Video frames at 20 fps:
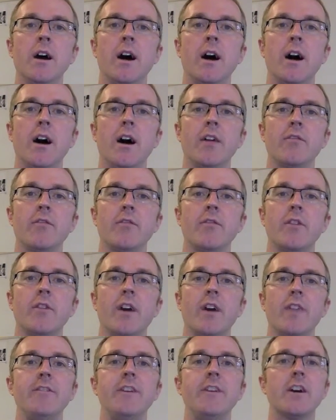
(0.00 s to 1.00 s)
uh,
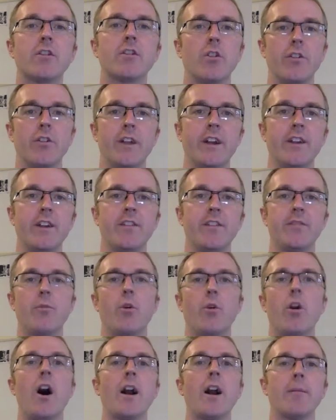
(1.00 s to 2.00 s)
a vehicle that is
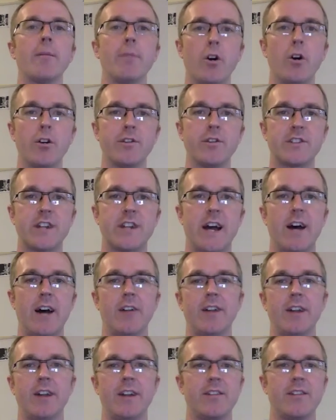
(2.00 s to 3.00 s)
more automotive
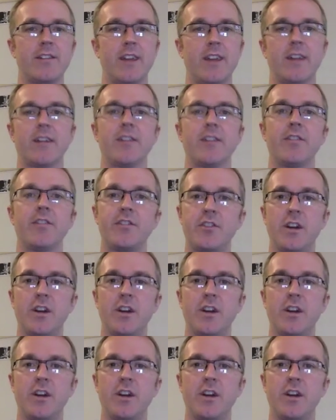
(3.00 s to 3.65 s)
style, that is like a,